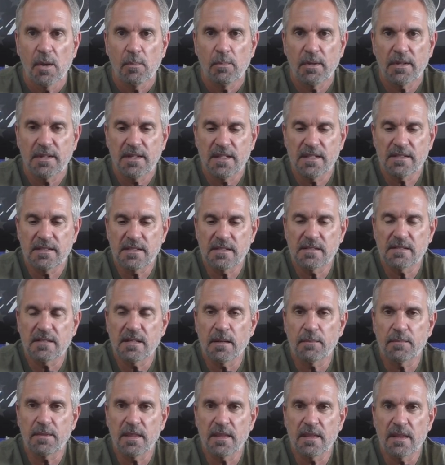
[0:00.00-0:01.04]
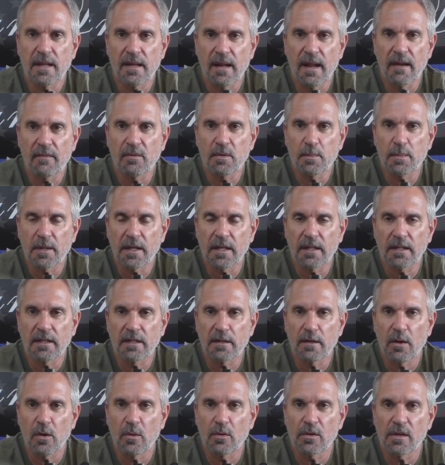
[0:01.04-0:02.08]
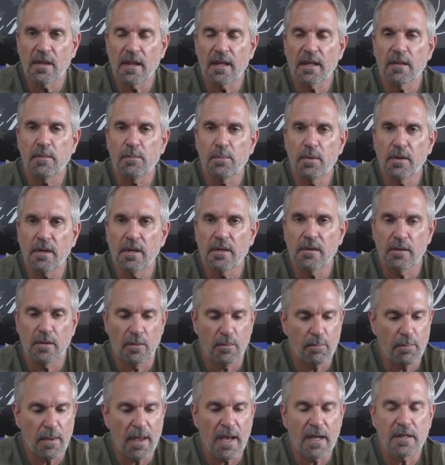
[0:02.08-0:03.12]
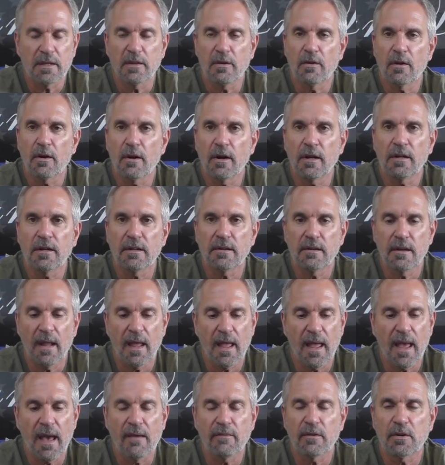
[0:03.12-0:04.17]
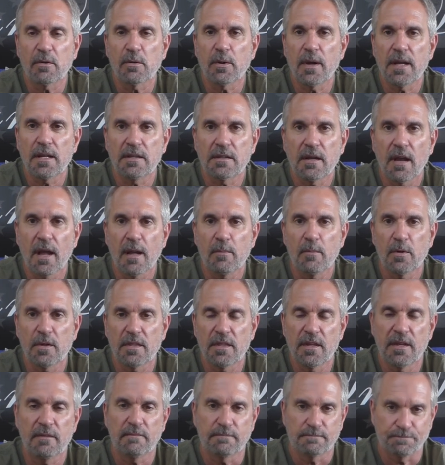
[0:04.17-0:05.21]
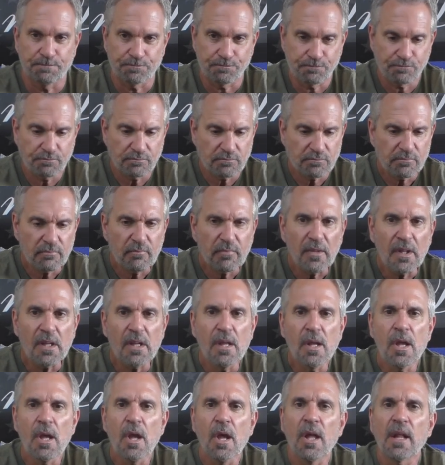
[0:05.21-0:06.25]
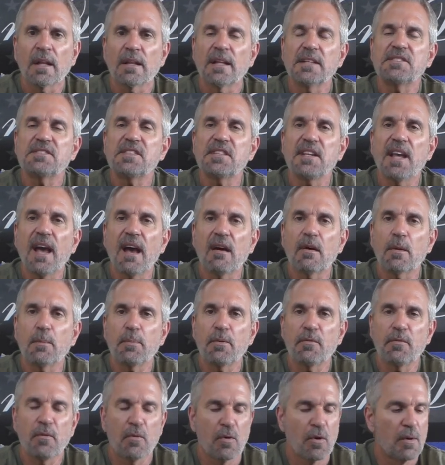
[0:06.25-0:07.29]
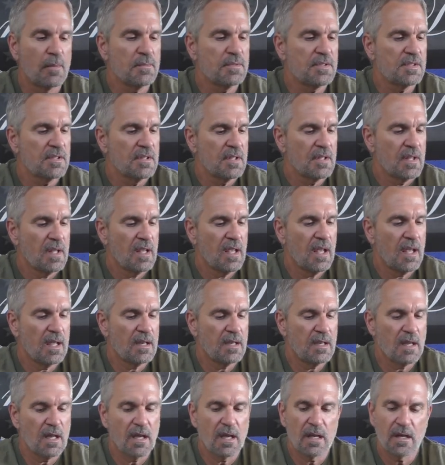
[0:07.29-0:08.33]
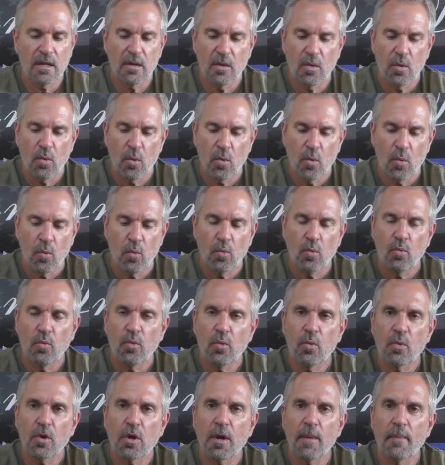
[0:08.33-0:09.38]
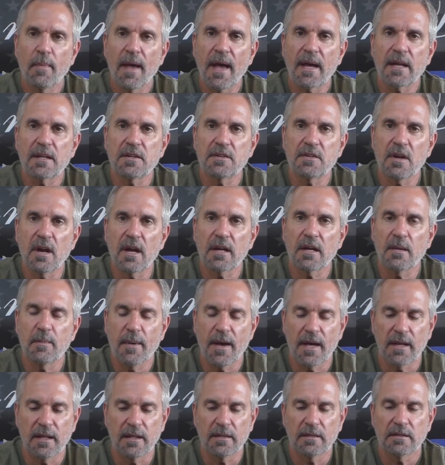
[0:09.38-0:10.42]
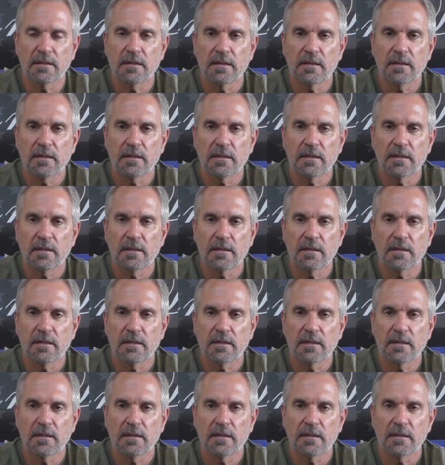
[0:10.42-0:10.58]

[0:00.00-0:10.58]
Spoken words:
But this is something that everybody can own, and they can put it in their backyard and have a great time with it. Let's see how it performs, and we'll come back and talk about it.